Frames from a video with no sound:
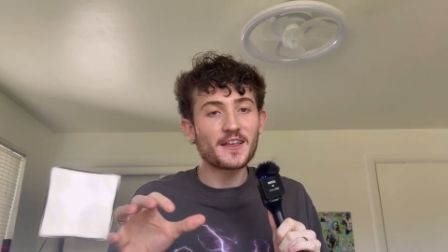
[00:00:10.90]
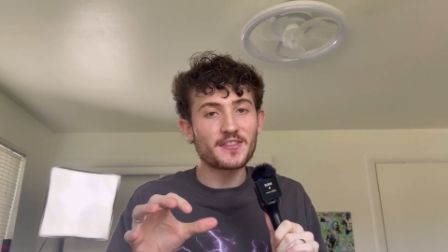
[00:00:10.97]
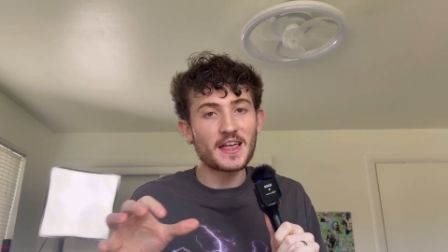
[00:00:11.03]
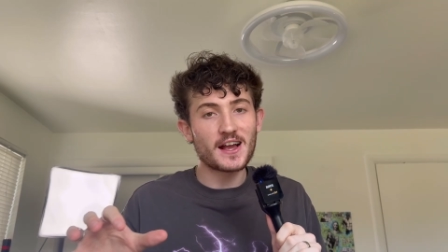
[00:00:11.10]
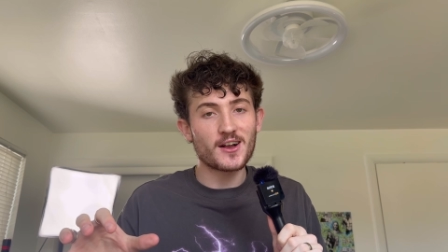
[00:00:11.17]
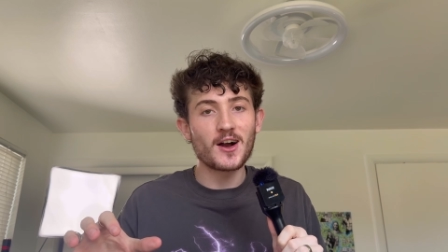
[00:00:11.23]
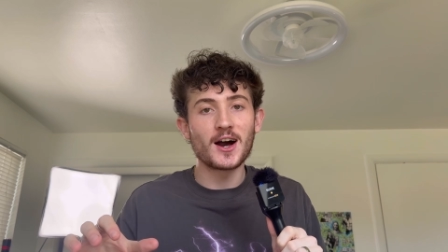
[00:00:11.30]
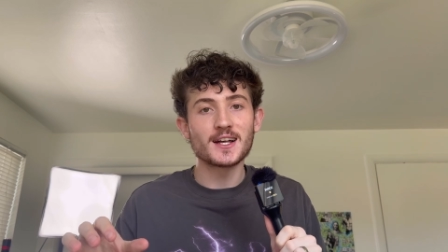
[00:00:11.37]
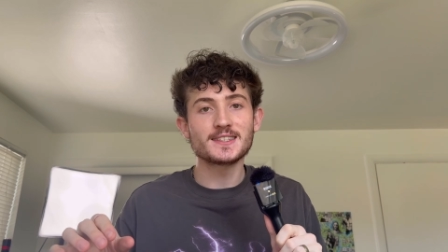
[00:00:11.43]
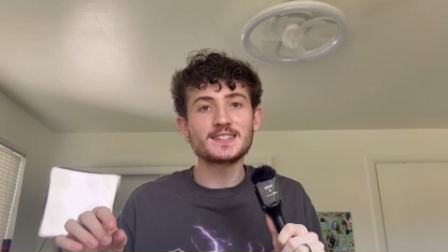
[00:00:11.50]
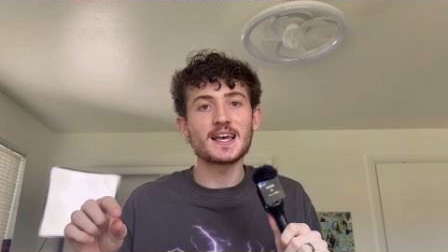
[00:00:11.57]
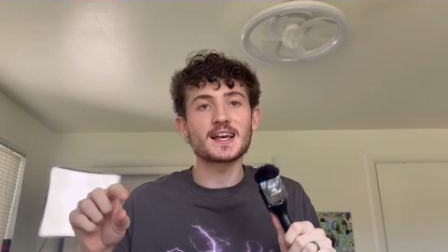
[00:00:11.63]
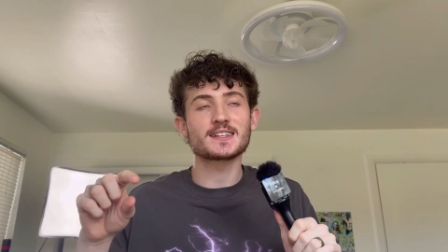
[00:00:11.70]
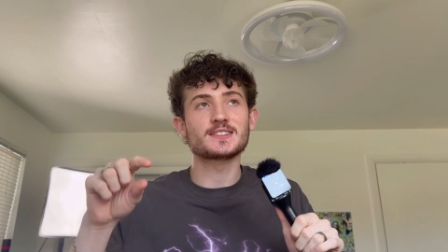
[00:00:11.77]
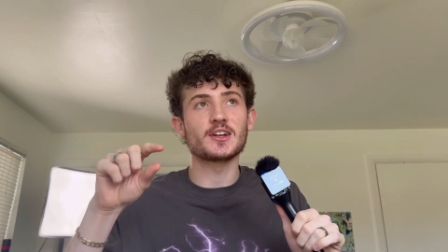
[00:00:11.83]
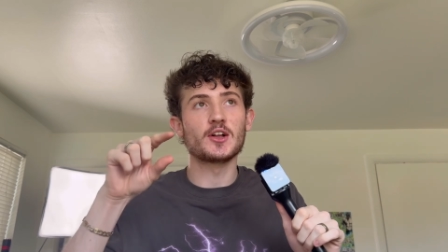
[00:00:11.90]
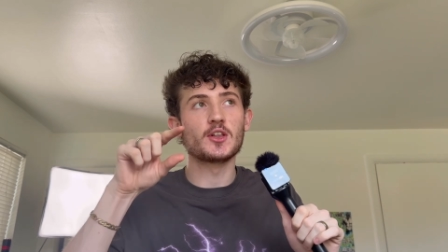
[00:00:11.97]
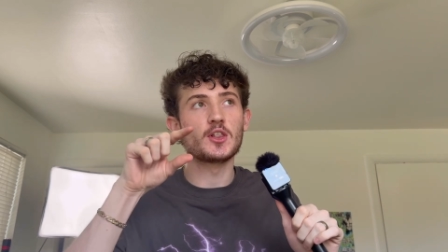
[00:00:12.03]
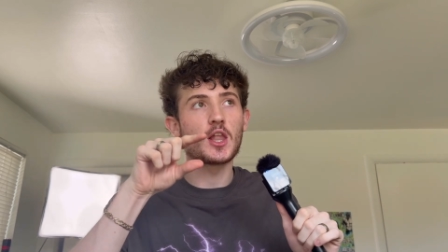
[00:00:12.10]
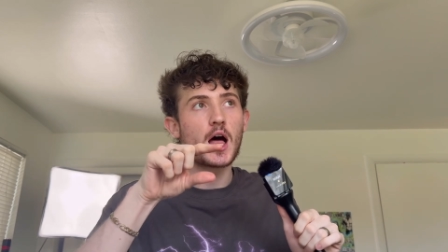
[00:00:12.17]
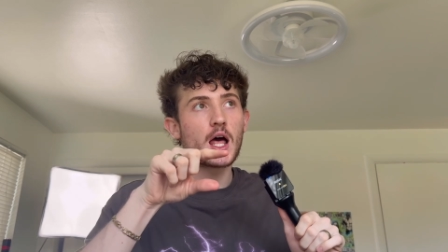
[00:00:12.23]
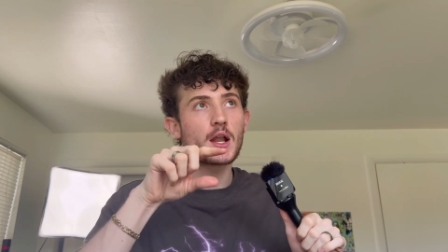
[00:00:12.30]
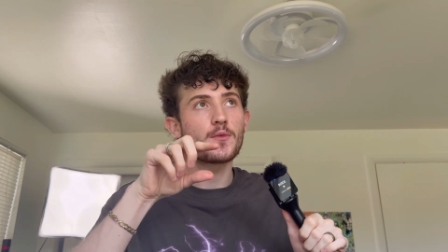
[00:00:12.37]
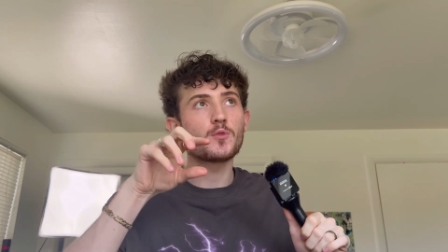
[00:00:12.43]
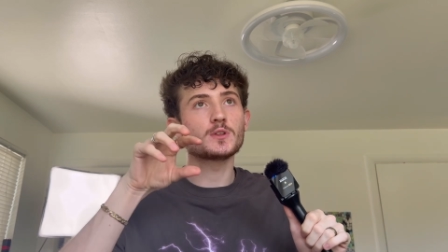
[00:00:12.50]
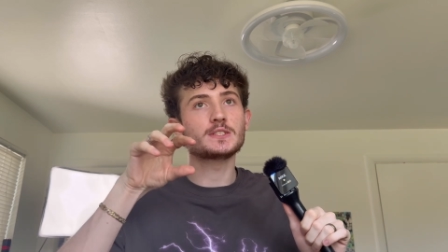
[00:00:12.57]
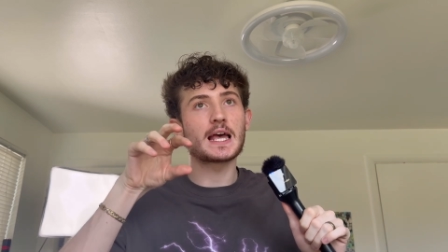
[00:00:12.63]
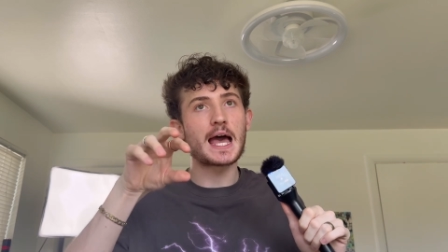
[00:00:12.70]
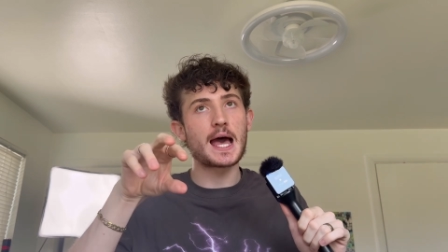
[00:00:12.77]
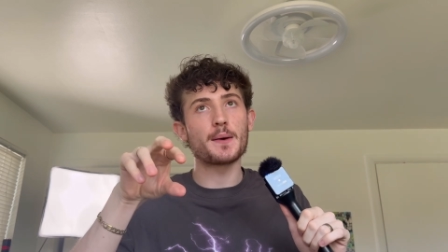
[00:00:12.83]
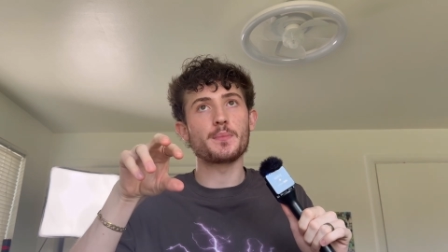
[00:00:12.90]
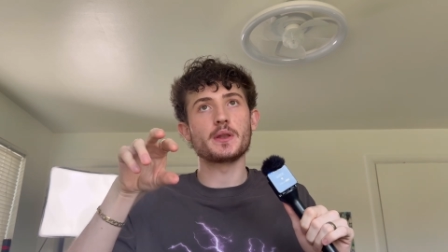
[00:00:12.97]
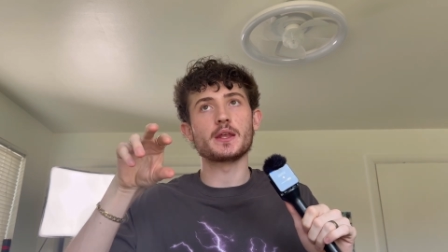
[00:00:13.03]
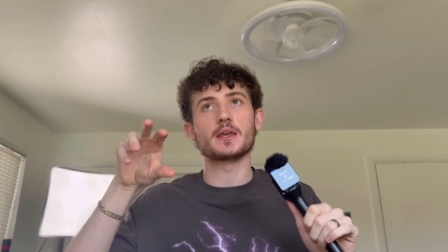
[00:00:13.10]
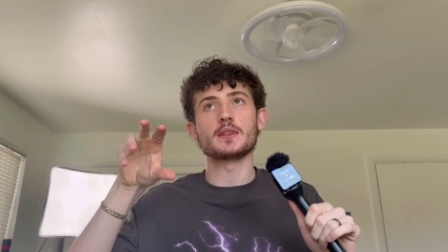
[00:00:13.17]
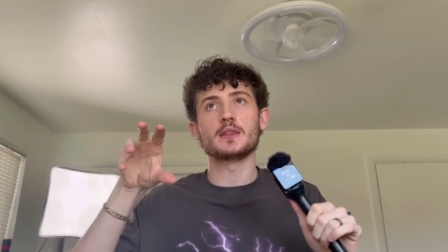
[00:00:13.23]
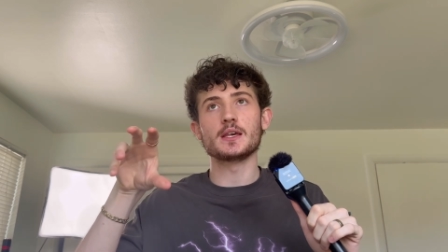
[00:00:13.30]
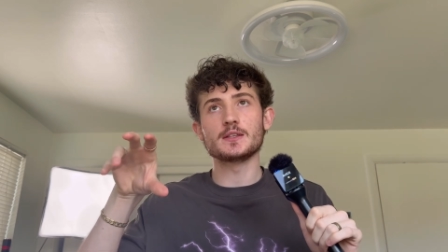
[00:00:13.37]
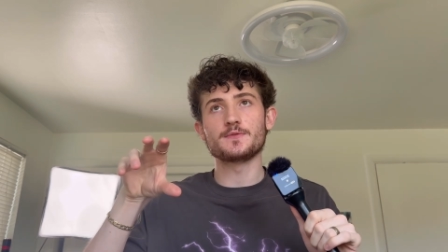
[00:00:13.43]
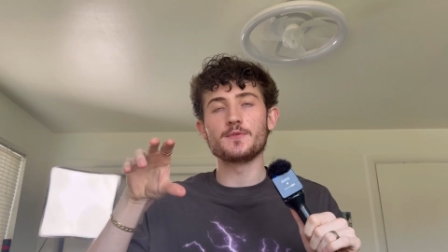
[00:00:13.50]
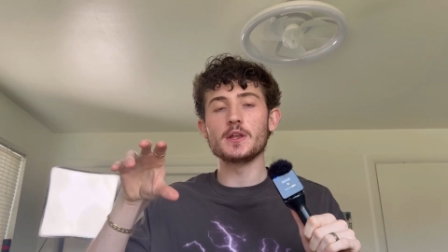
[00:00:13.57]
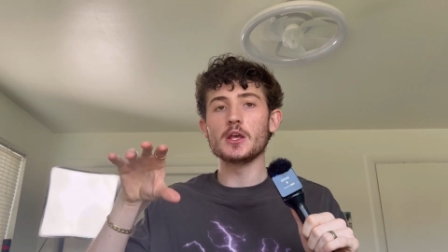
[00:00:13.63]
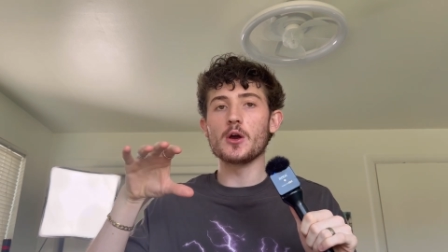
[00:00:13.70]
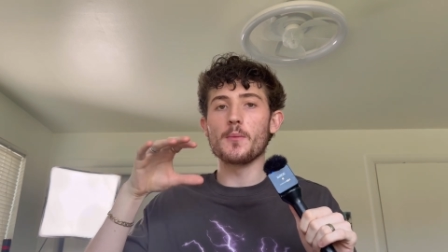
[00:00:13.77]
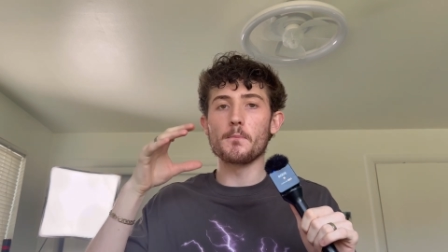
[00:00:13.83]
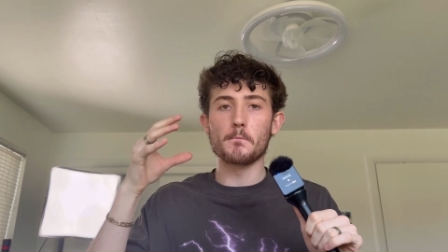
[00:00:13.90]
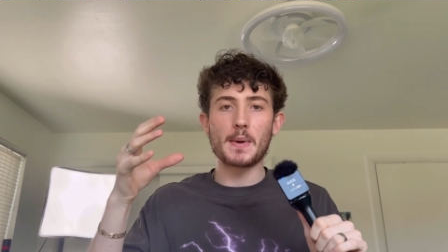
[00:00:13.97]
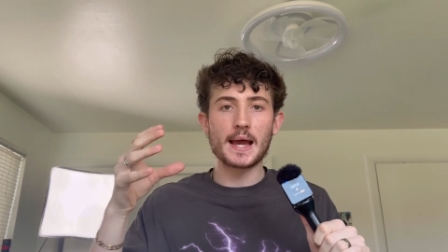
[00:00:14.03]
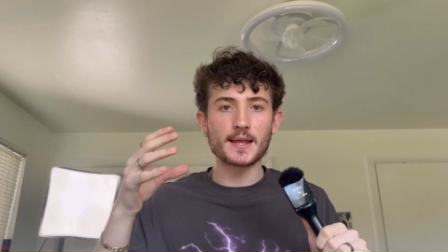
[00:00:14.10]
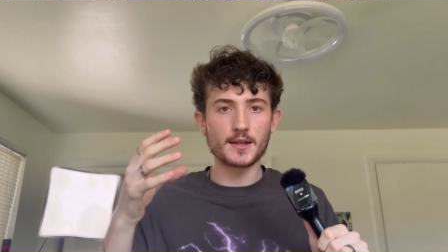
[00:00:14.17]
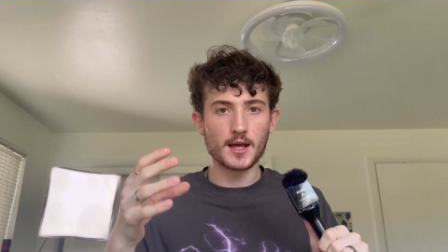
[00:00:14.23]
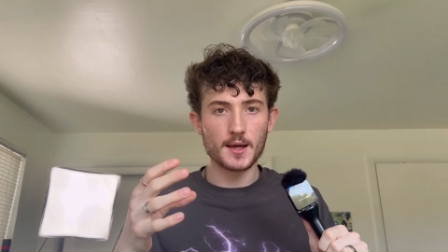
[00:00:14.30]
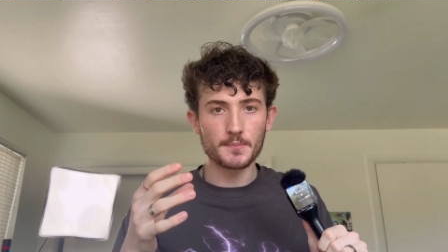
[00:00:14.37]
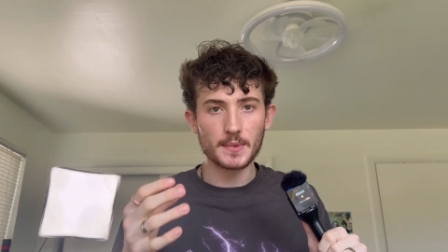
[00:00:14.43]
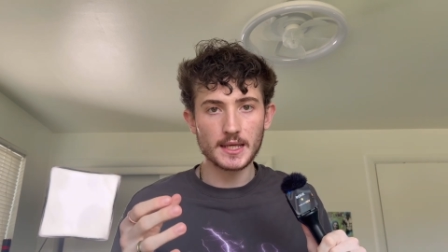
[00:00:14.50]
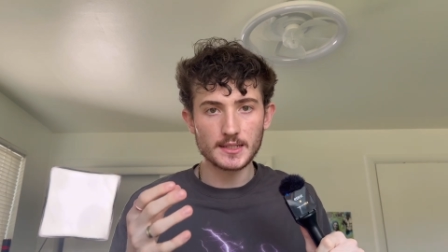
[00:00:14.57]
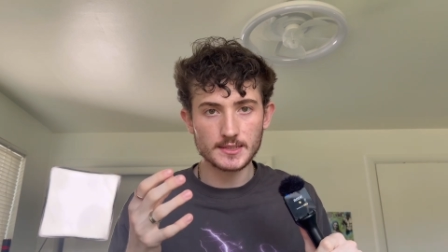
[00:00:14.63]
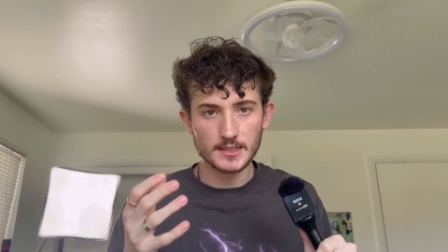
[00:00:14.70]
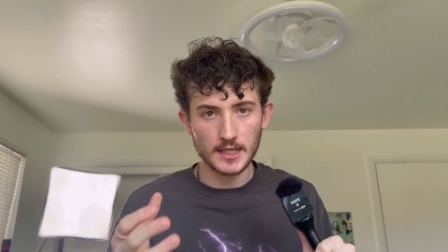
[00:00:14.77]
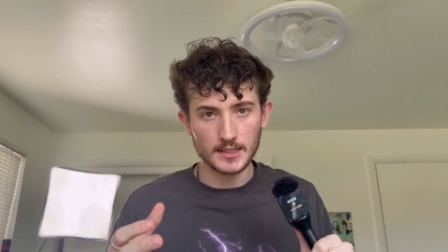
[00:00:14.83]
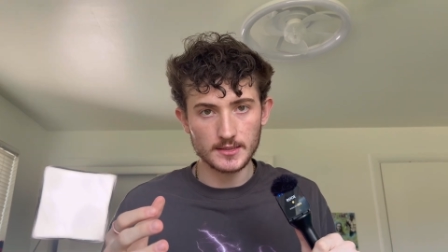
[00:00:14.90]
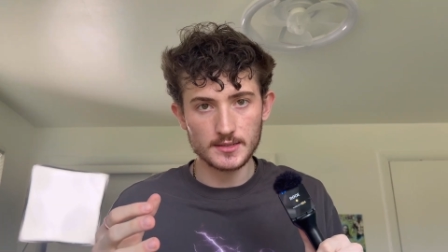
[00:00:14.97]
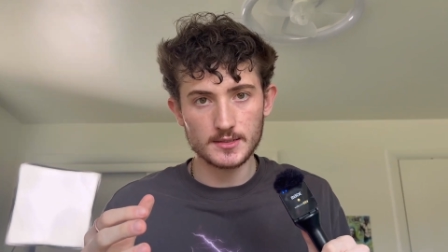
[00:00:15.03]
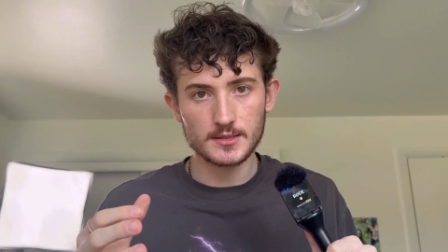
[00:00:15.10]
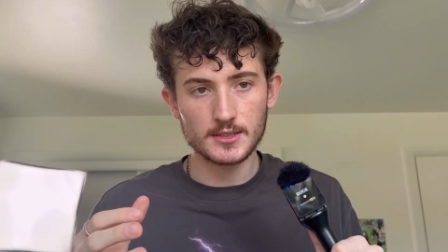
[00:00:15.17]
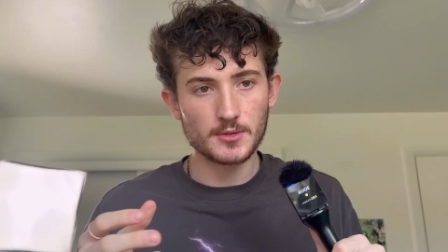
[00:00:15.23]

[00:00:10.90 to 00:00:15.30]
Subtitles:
that context, a lot of what's happening in this video might not make sense.